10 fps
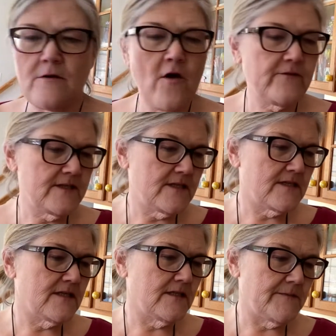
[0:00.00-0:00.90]
Hopefully
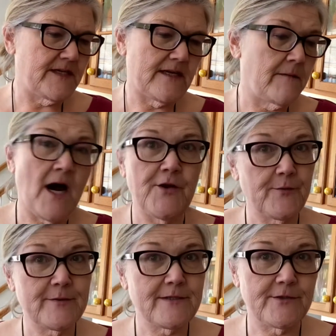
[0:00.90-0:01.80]
this is limited. I'm
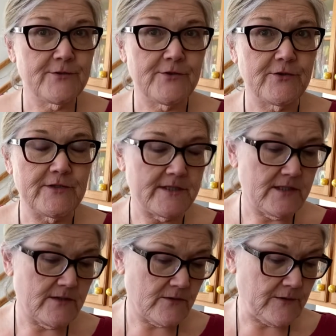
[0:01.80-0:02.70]
100% sure it's
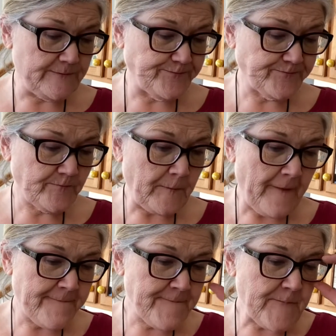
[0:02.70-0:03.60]
seasonal
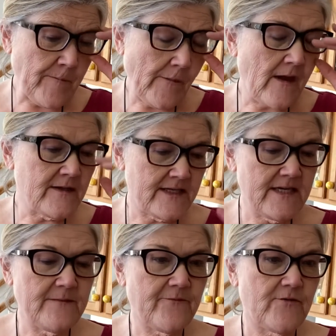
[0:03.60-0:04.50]

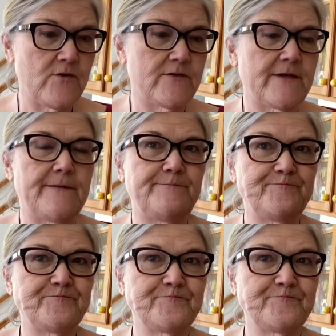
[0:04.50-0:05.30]
keep frozen.